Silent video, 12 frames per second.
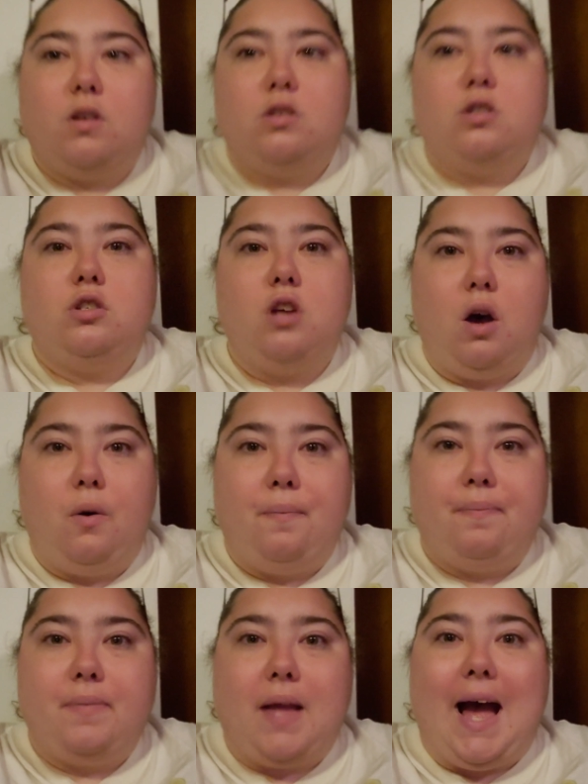So
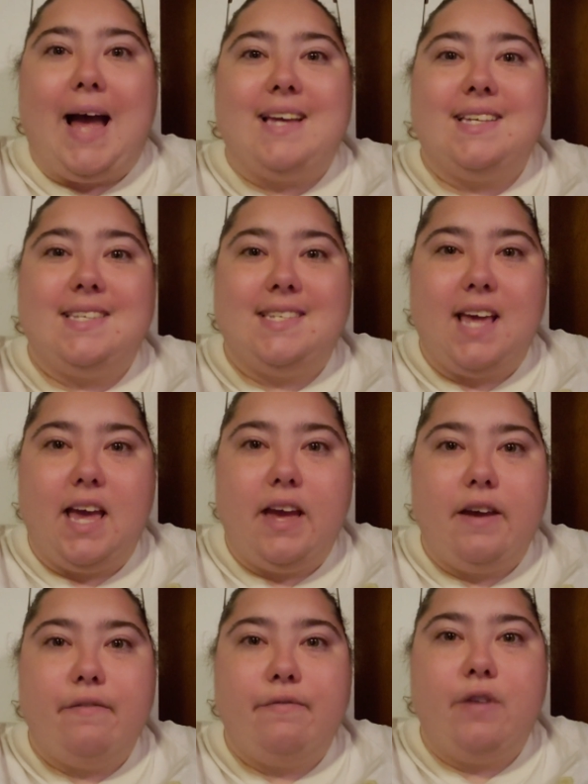I
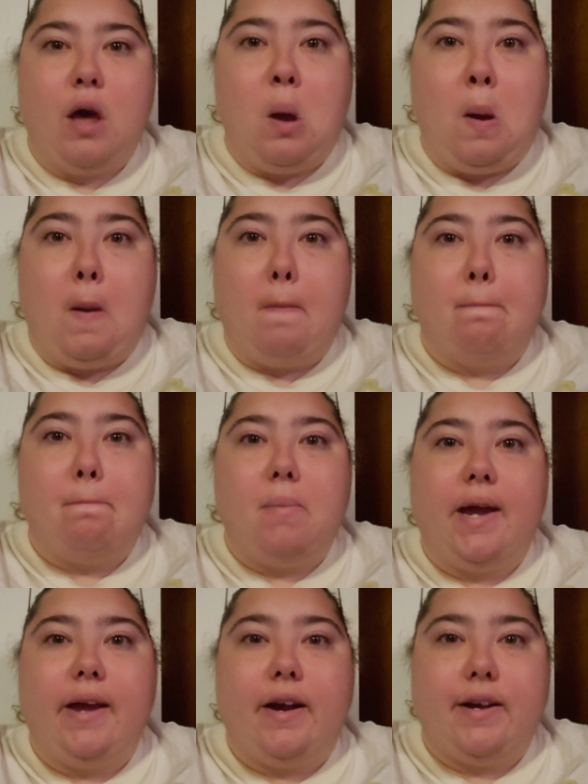saved
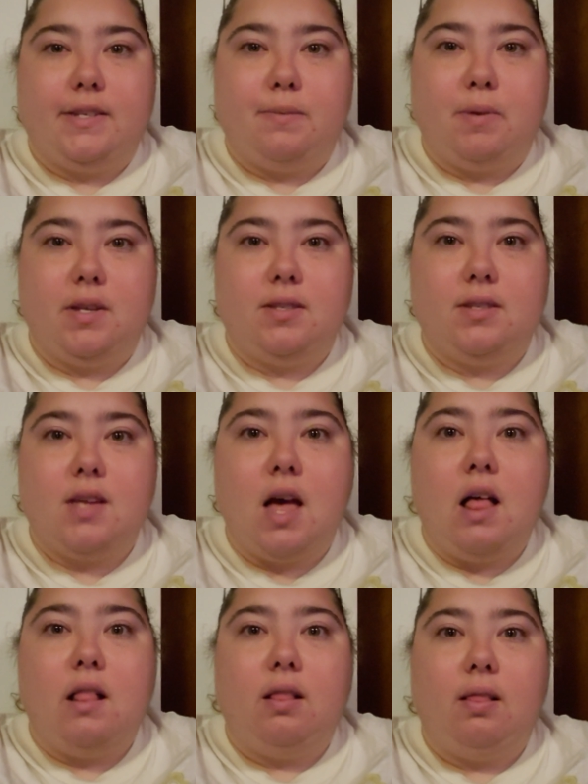my husband's
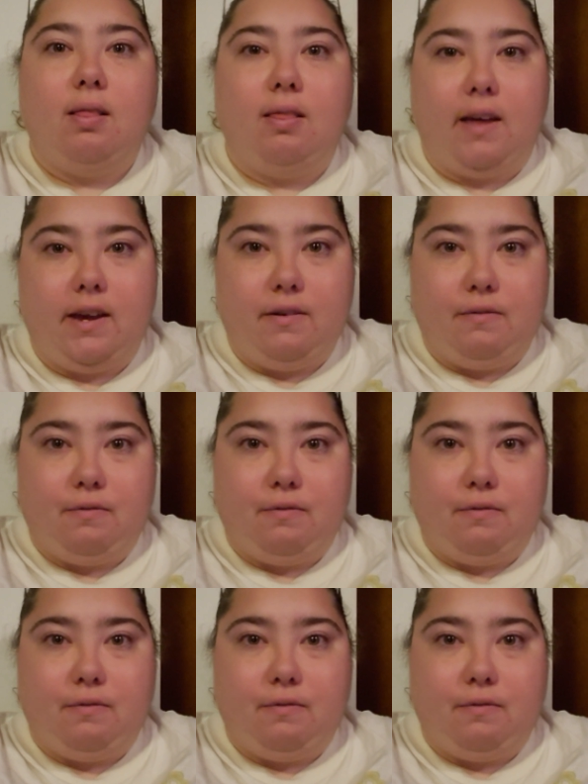life.